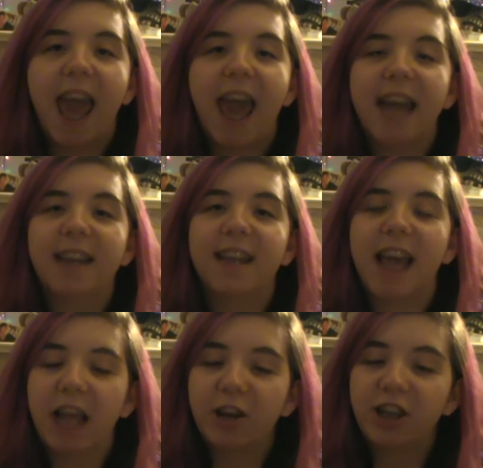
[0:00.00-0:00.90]
and
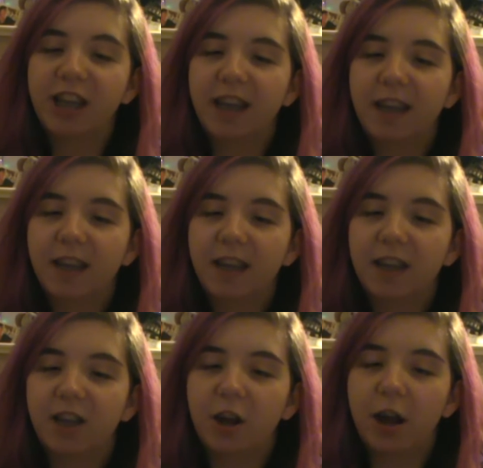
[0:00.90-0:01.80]
the energy,
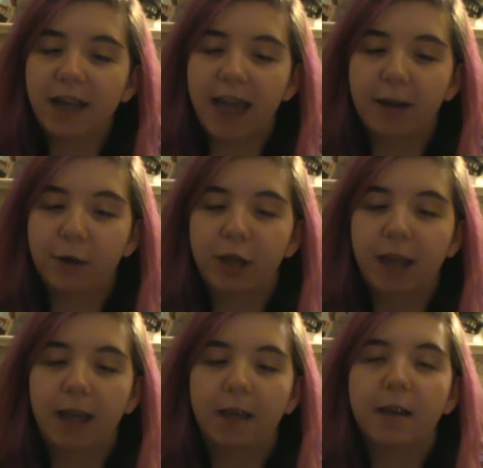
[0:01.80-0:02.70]
the dark
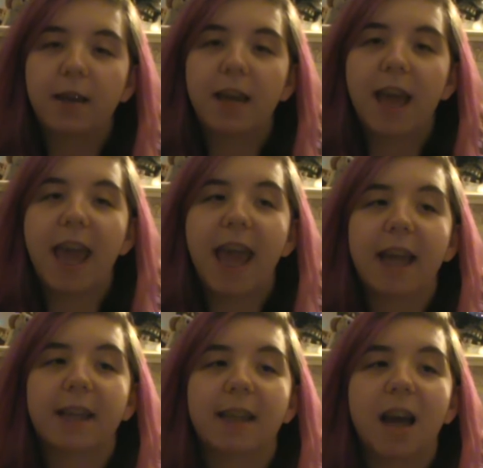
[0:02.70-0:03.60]
energy,
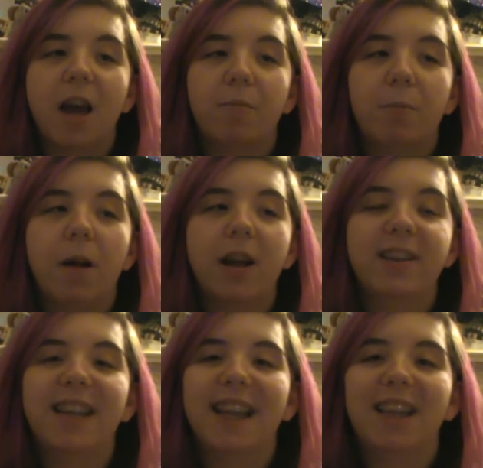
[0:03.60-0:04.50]
and the
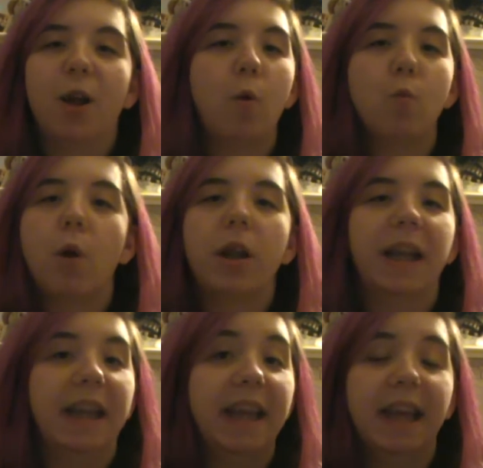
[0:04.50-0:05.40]
parts that don't want
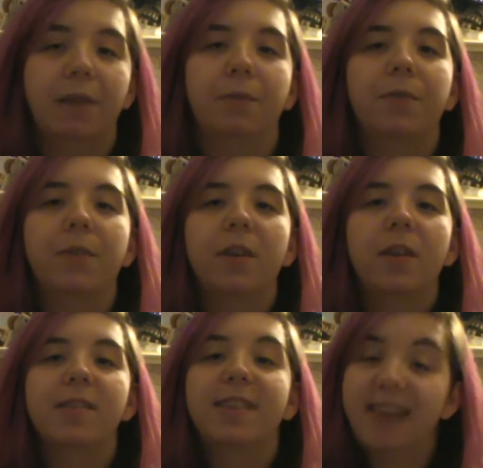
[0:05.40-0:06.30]
to leave
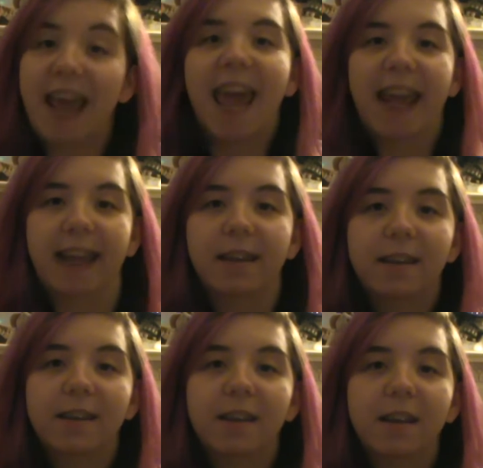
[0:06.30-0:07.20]
stay.
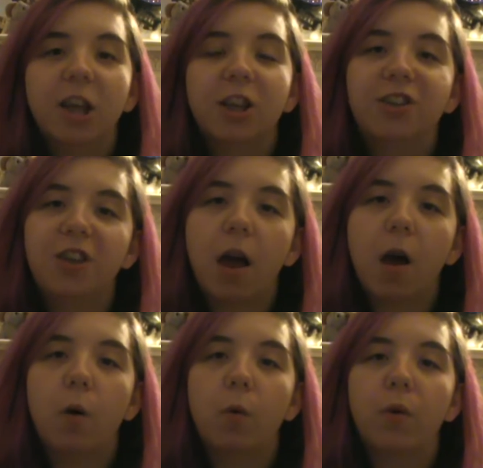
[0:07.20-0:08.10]

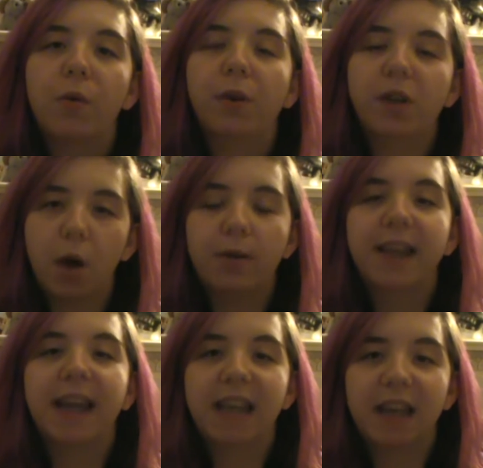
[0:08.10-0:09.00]
So the
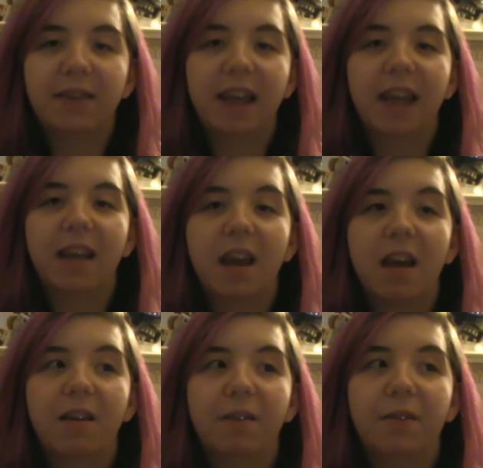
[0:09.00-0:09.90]
ghost activity
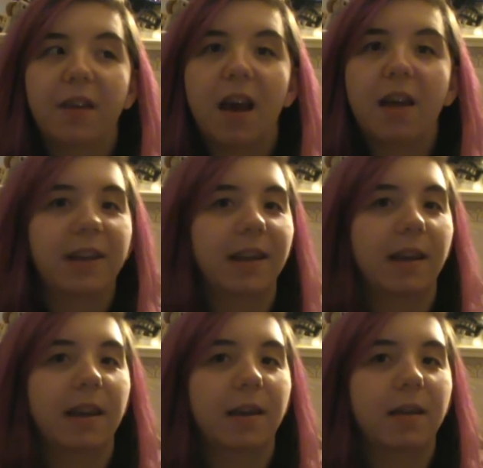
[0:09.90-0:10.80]
of the
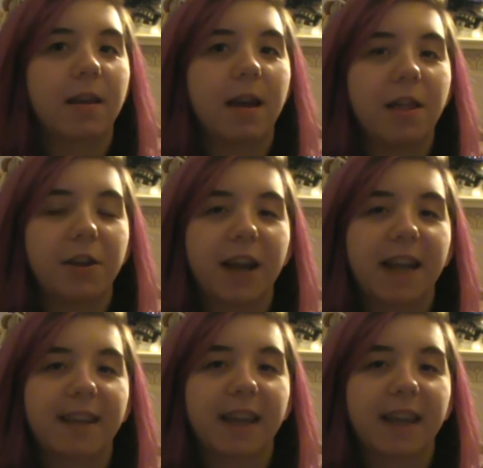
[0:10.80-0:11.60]
other crazy